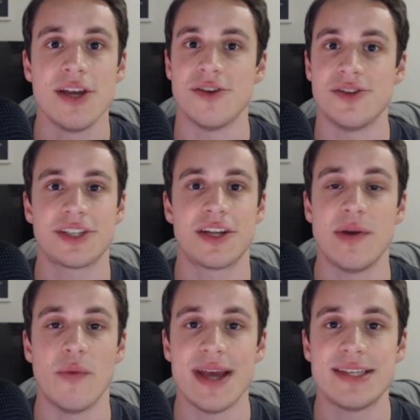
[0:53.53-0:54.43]
you're just going to
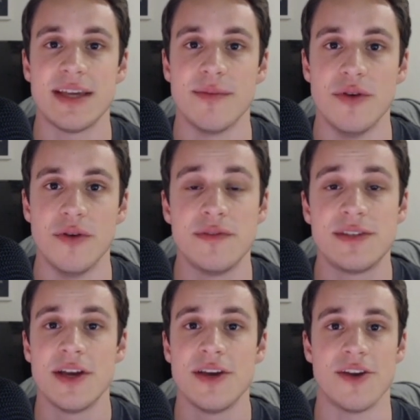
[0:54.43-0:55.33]
be wasting
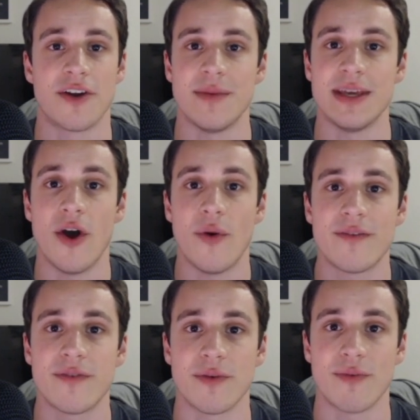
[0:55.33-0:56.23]
moves, you're going to be going
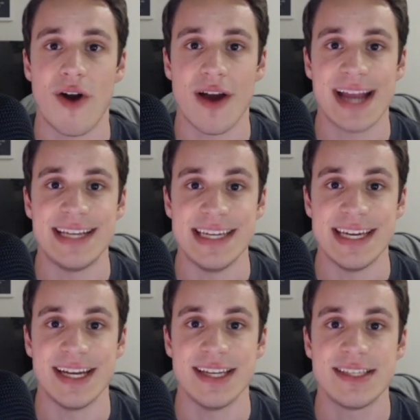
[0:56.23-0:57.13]
for the wrong
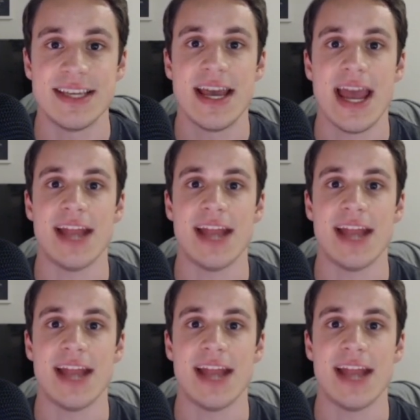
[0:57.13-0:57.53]
ideas,